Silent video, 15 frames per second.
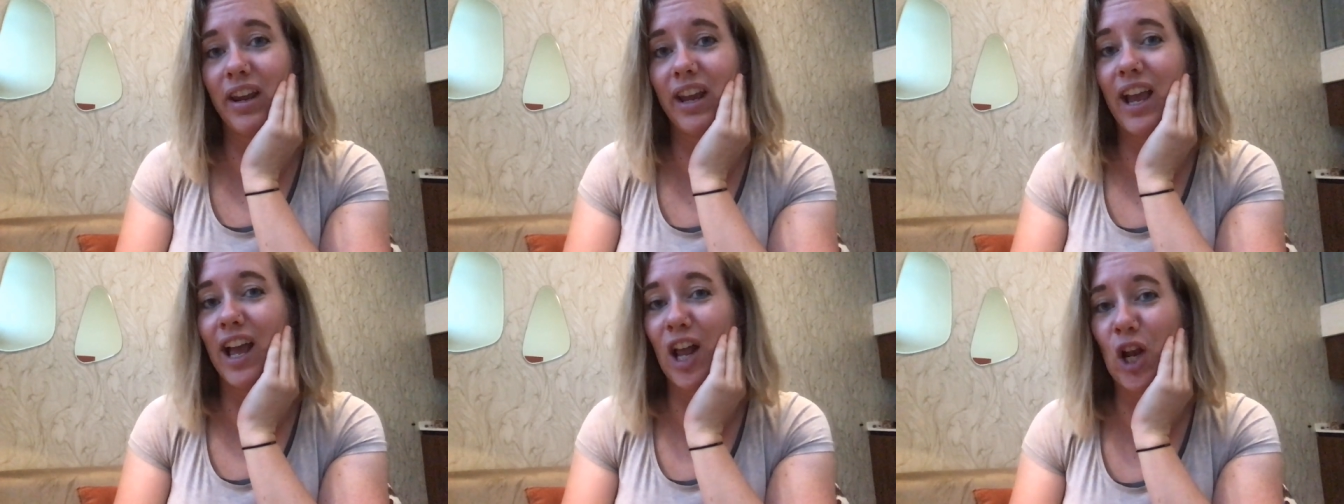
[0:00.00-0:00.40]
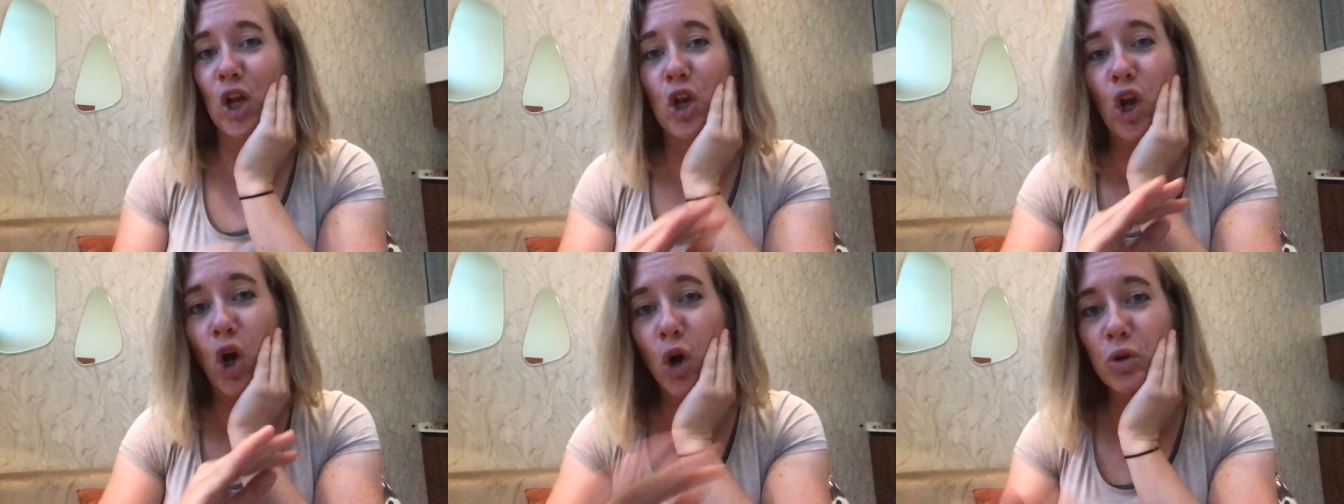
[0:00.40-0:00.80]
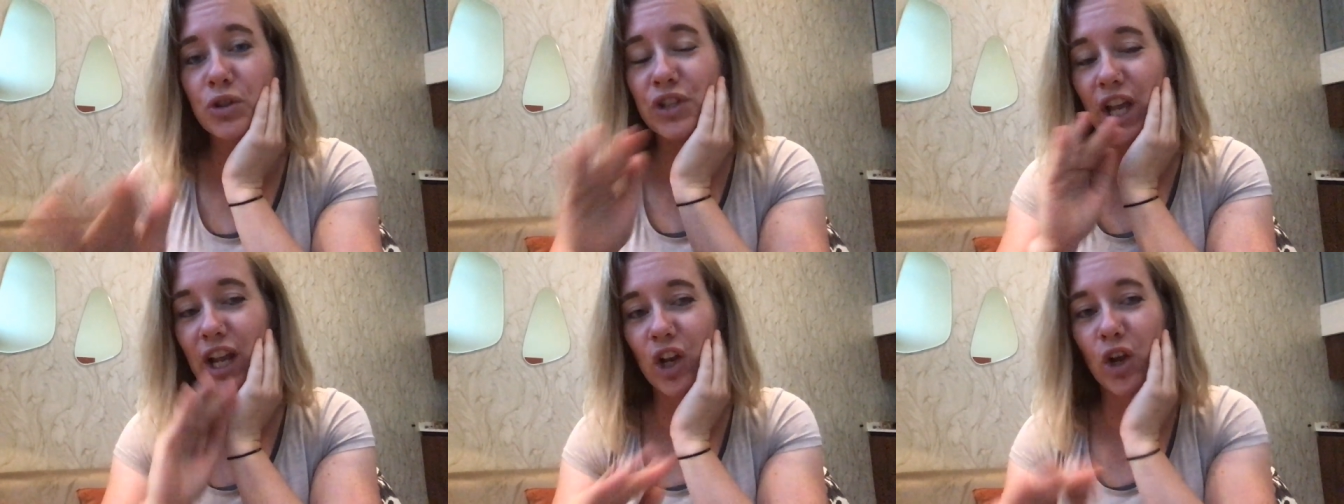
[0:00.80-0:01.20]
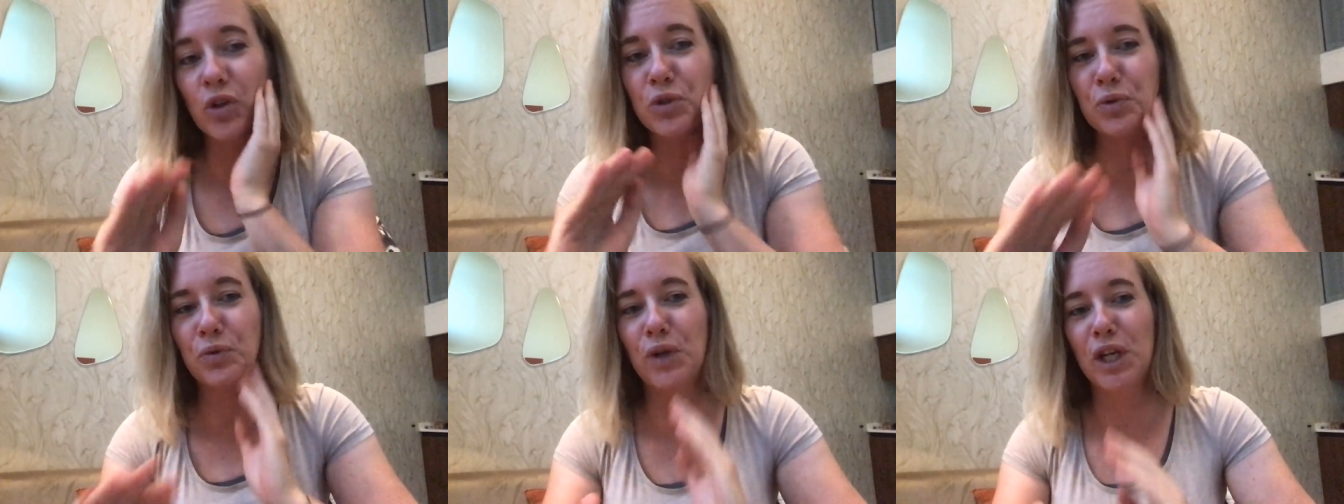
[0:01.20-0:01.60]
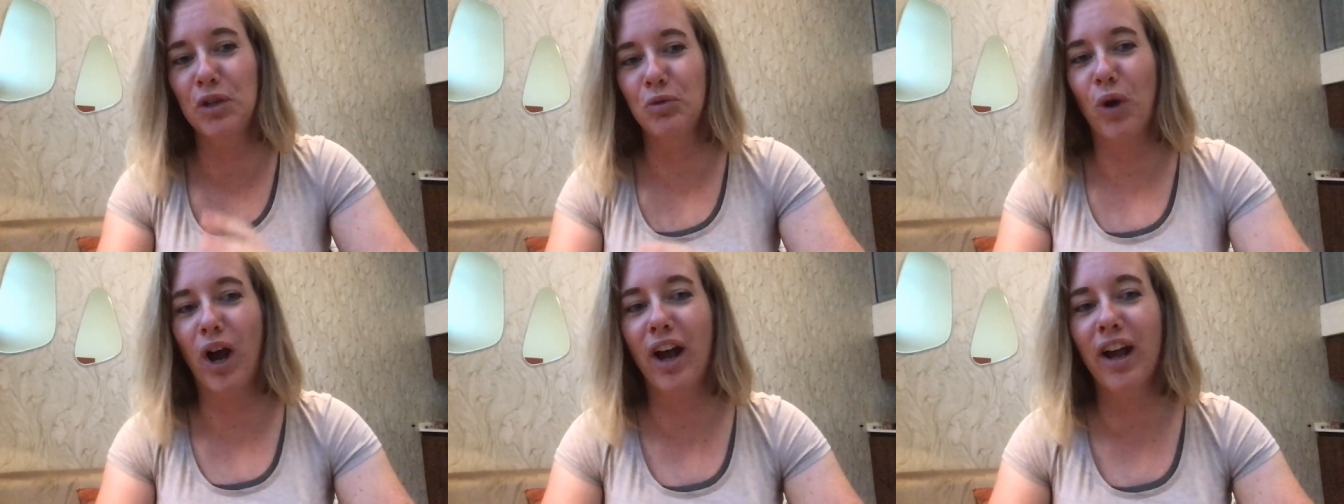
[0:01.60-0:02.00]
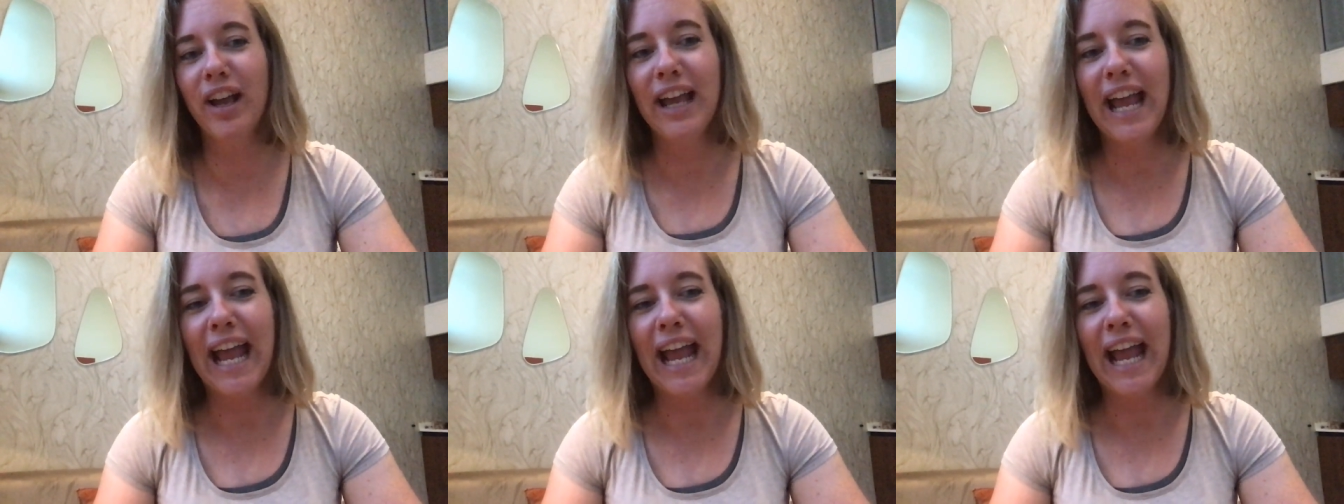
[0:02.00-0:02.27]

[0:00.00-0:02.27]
Yeah, loads and loads of quinoa.